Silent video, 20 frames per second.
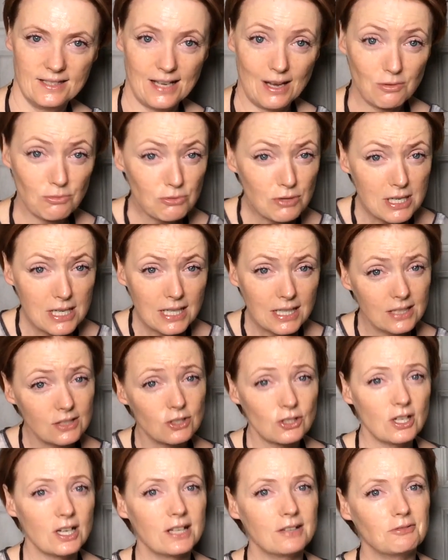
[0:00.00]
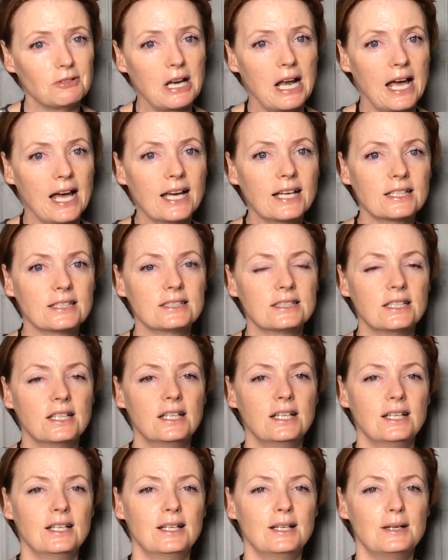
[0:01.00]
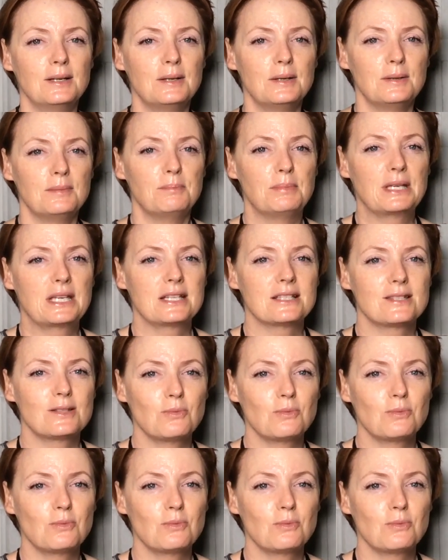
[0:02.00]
Now really try and relax, because